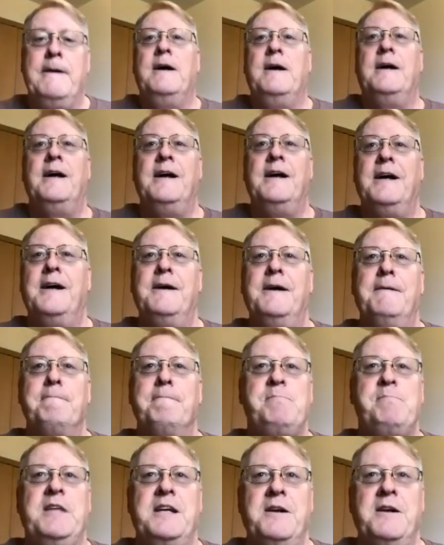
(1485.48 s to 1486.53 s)

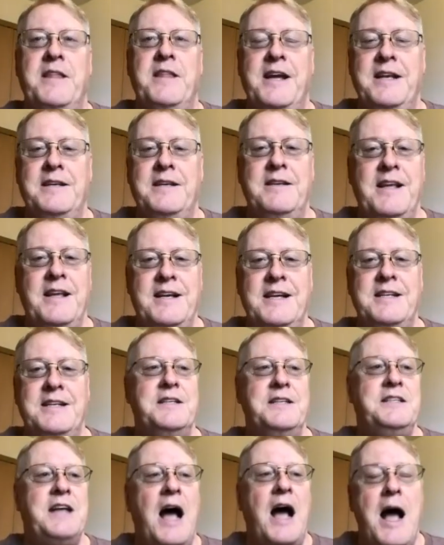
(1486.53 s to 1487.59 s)
They
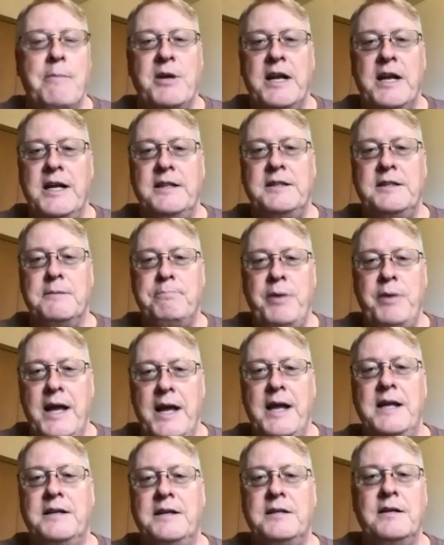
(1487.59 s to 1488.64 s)
didn't dominate the
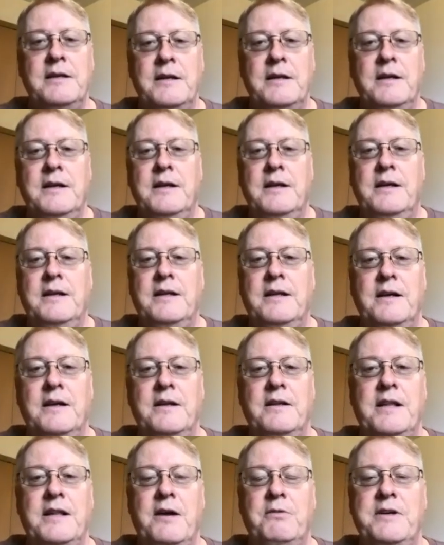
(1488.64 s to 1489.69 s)
paint
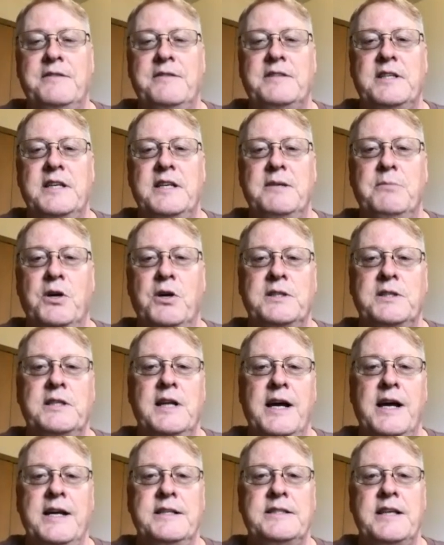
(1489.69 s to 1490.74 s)
that we see most
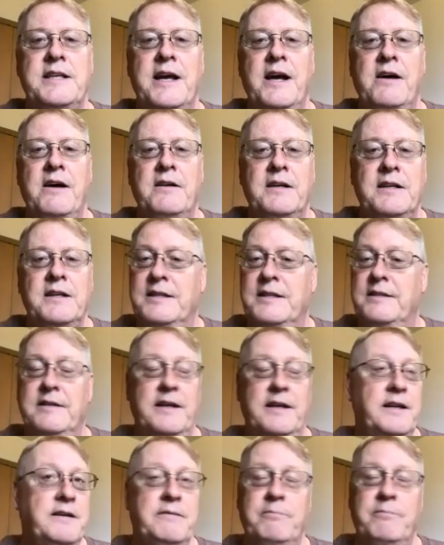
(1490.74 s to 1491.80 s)
nights out.
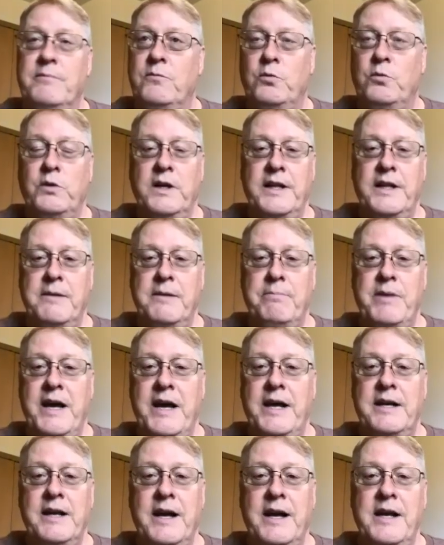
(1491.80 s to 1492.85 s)
And really a
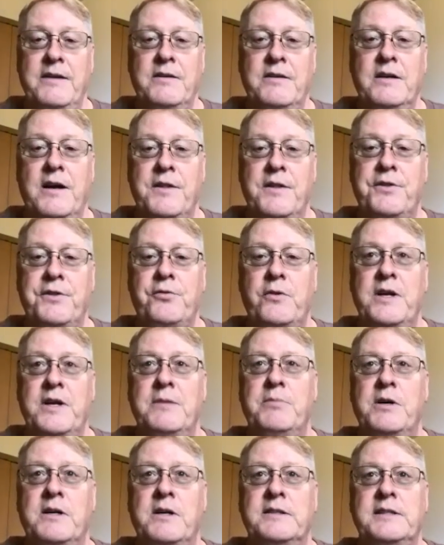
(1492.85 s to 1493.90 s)
bad night on the three
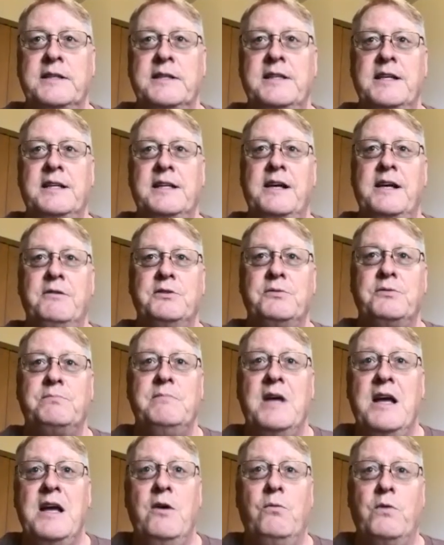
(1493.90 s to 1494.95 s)
balls. I think that was
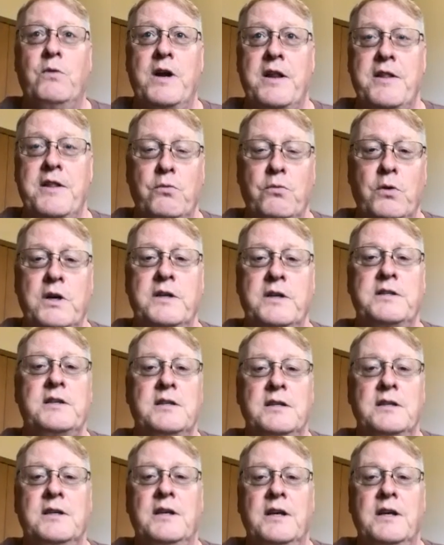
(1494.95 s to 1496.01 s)
one of their
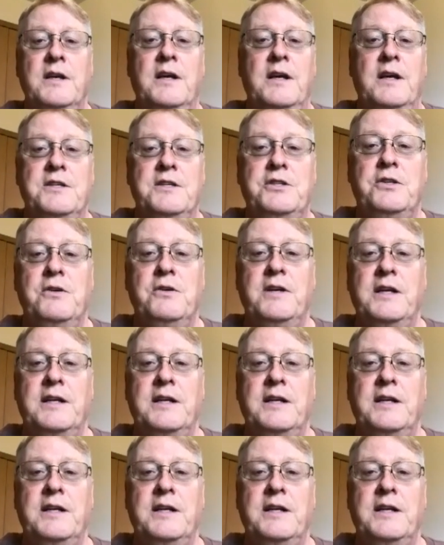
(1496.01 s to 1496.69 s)
worst shooting.